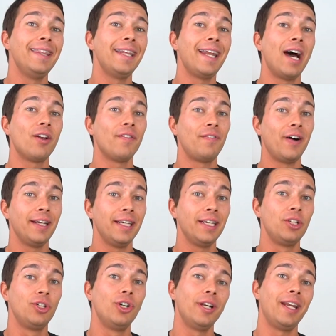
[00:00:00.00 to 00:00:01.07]
then how to find a
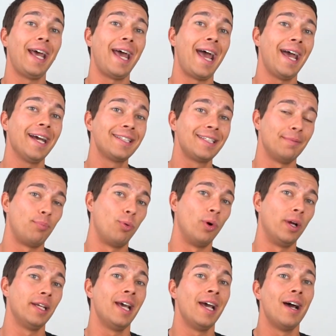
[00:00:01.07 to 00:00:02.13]
good exit
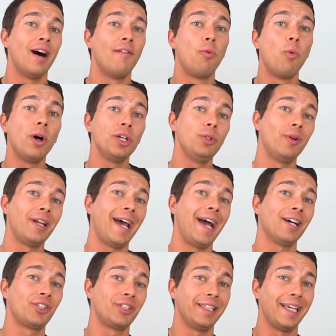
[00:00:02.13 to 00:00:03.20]
point of what you wanna
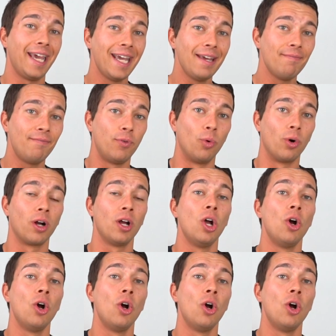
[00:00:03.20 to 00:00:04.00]
actually aim for